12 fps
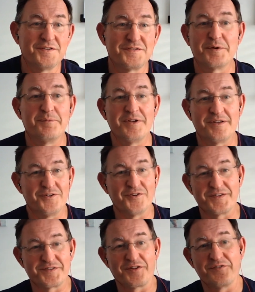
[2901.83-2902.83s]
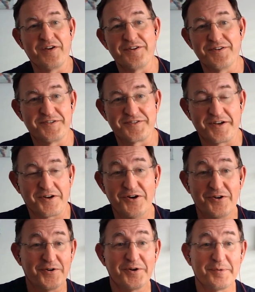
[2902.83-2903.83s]
somebody, this other vendor is like,
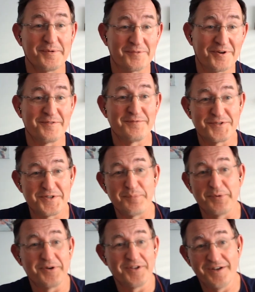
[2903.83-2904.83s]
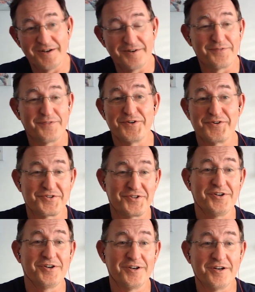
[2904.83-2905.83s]
oh, it'll run cheaper here for
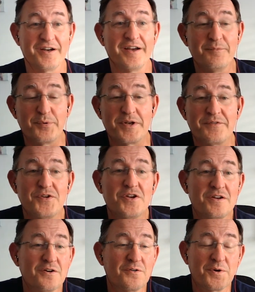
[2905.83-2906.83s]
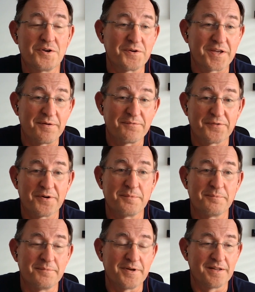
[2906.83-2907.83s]
sure. But if you didn't know where it came
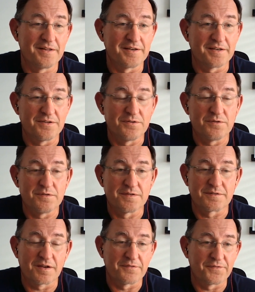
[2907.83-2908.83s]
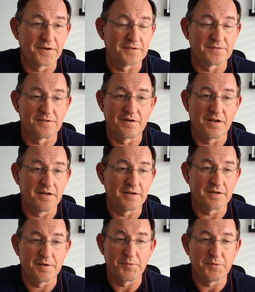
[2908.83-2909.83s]
from, the side effects are
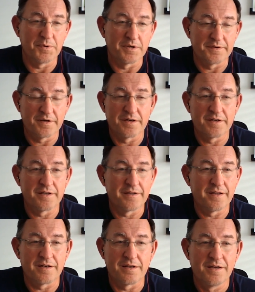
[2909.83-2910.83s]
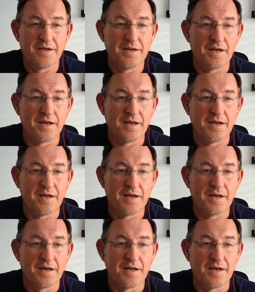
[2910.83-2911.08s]
not going to be well done. And then